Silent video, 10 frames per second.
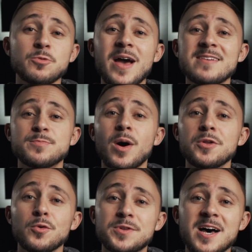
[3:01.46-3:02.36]
Waves
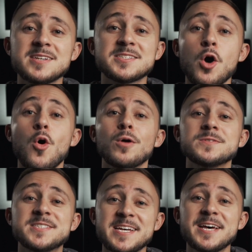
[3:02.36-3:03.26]
bundle does go on
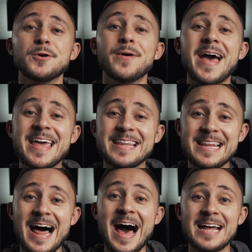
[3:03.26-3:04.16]
sale a
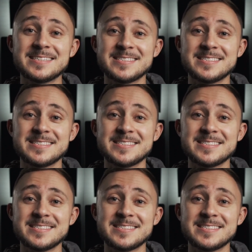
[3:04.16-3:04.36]
lot.